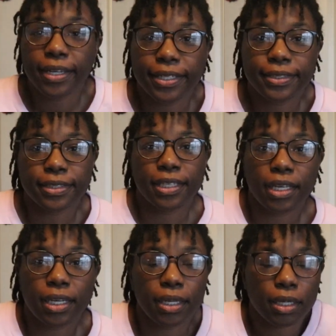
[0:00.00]
it's
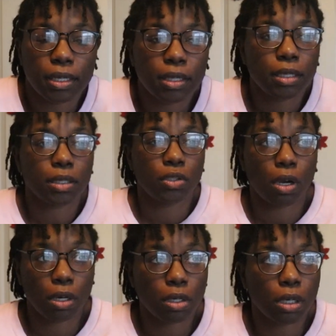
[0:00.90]
getting
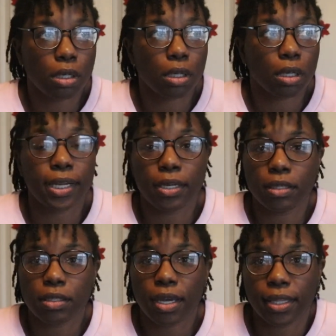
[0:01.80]
dark
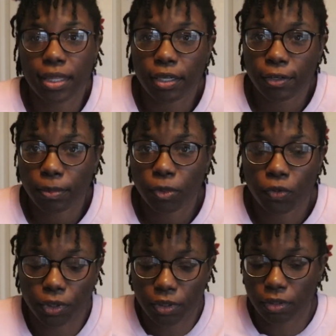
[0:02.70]
and I think I'm
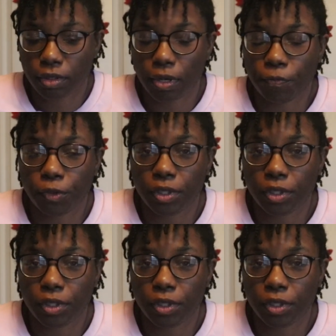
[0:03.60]
going to stop for